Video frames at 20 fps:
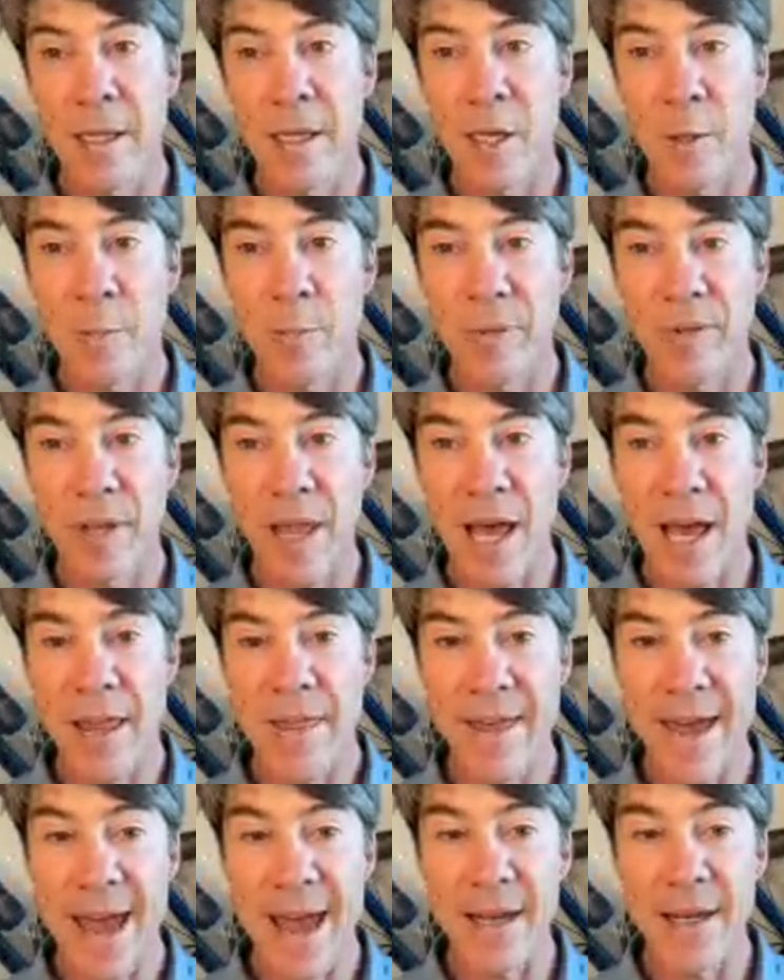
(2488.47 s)
apply
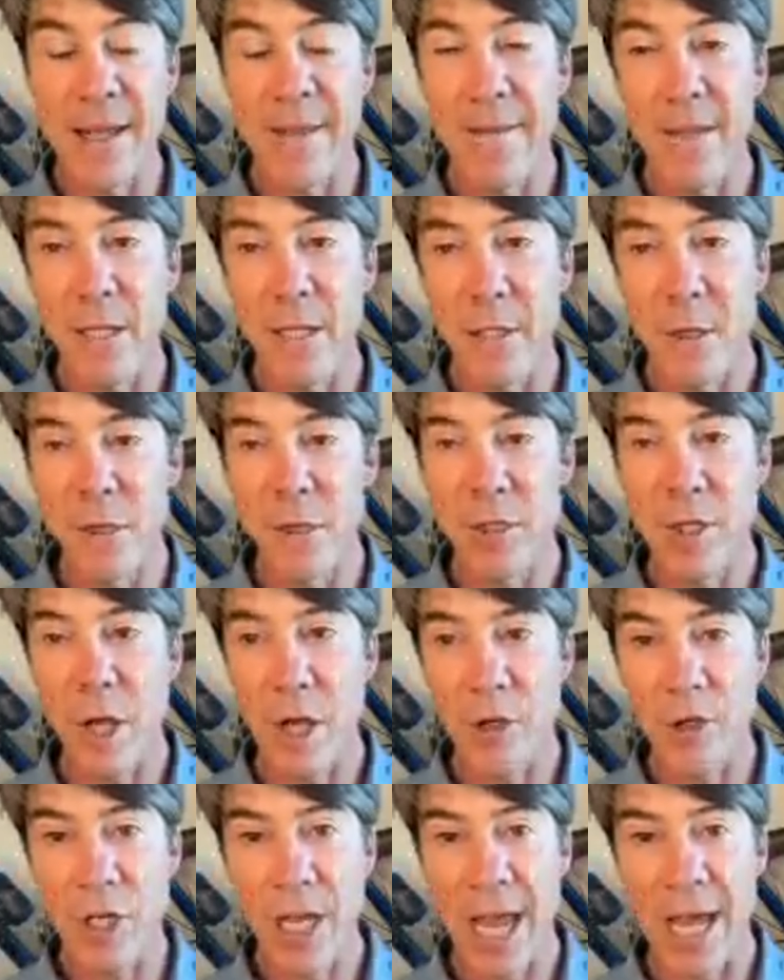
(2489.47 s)
that, and then use
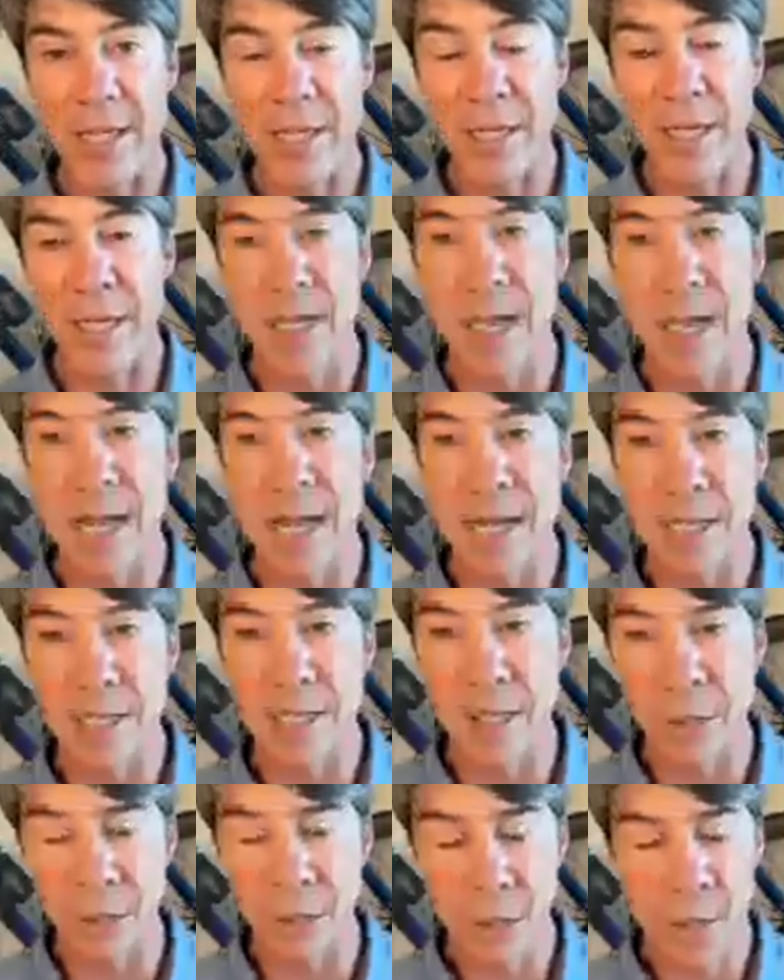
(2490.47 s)
Coach Cat to guide
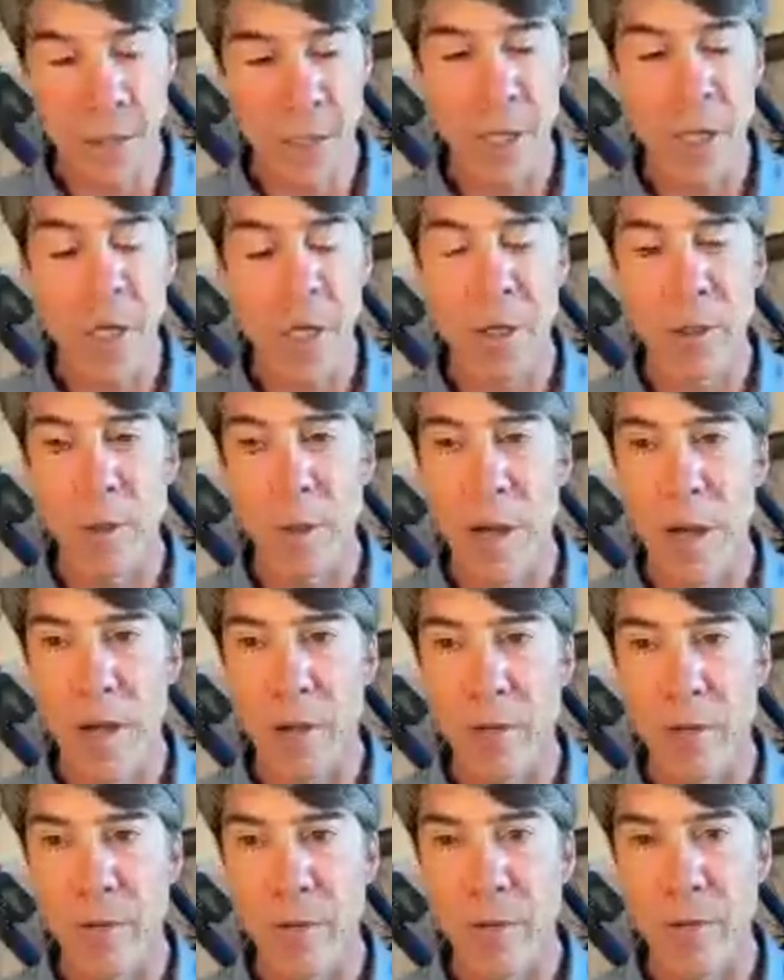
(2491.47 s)
you
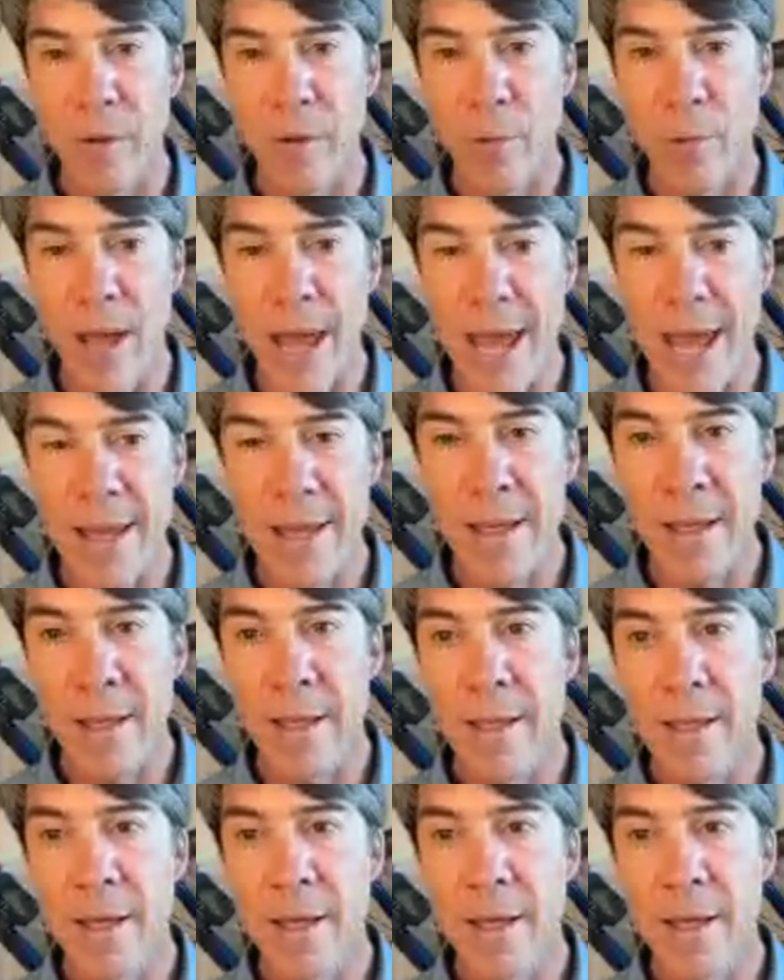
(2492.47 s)
along the way.